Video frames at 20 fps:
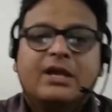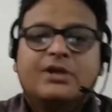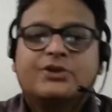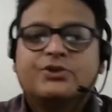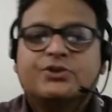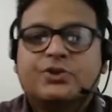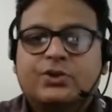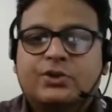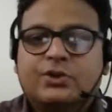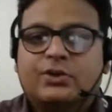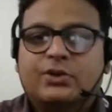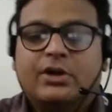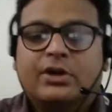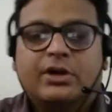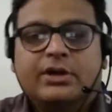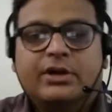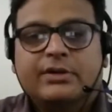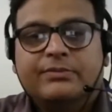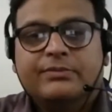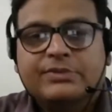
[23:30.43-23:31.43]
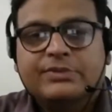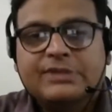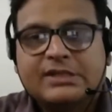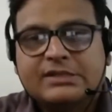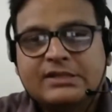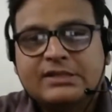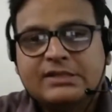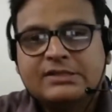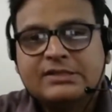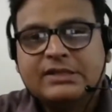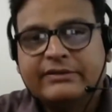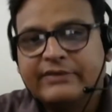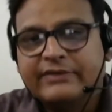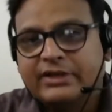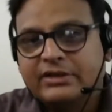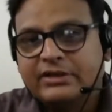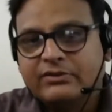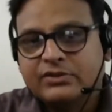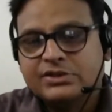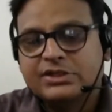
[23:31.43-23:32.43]
So
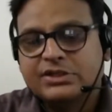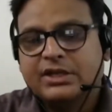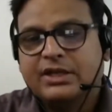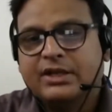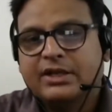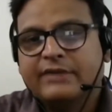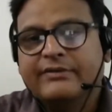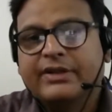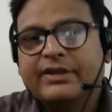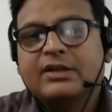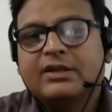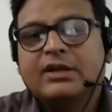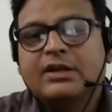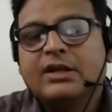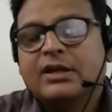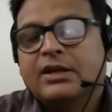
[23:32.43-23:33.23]
67 was the year when